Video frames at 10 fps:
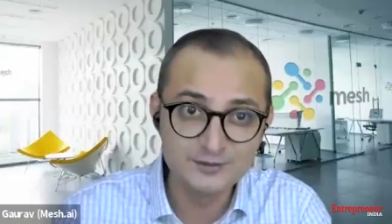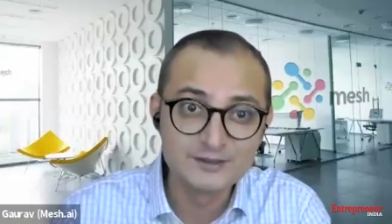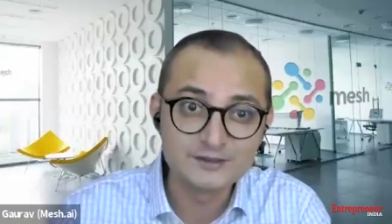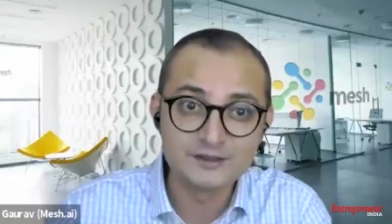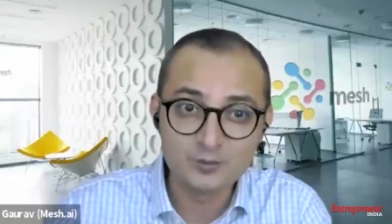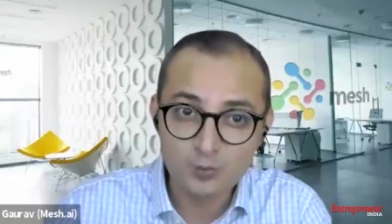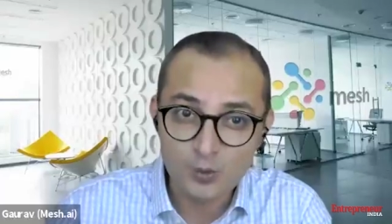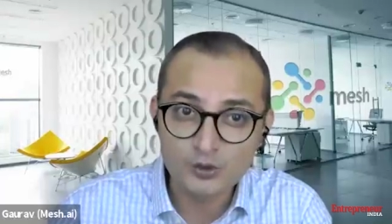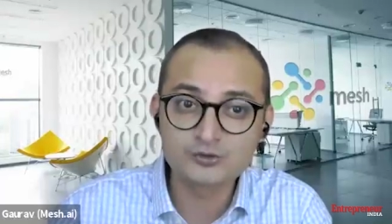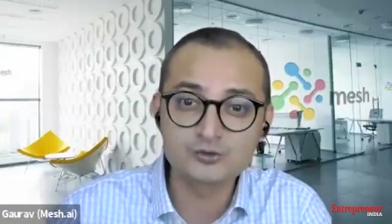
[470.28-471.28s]
in.
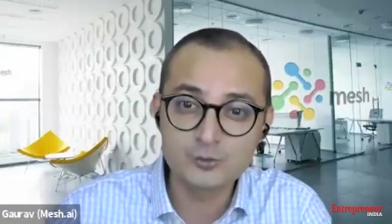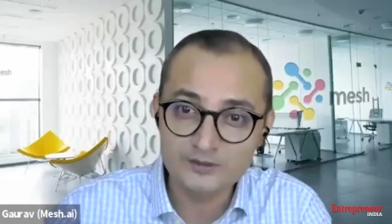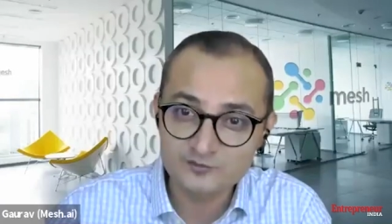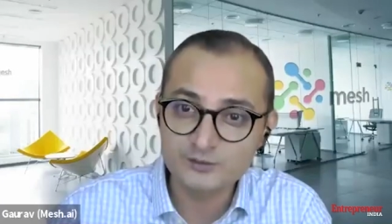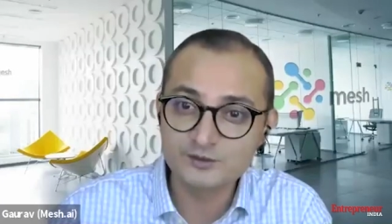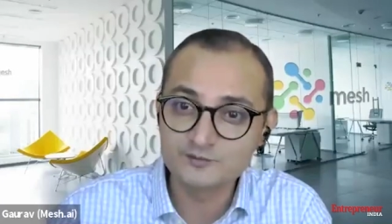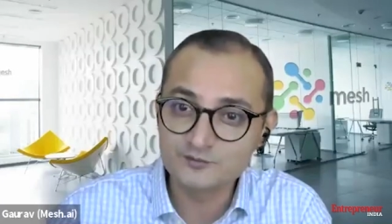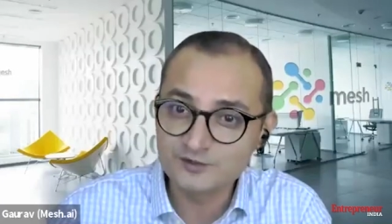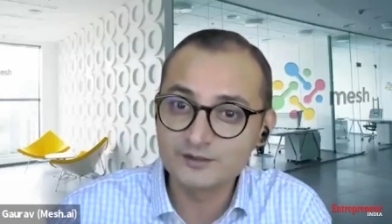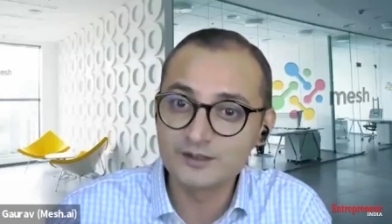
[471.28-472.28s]
They want to
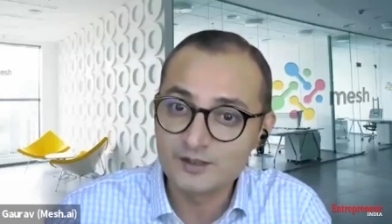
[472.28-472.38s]
experience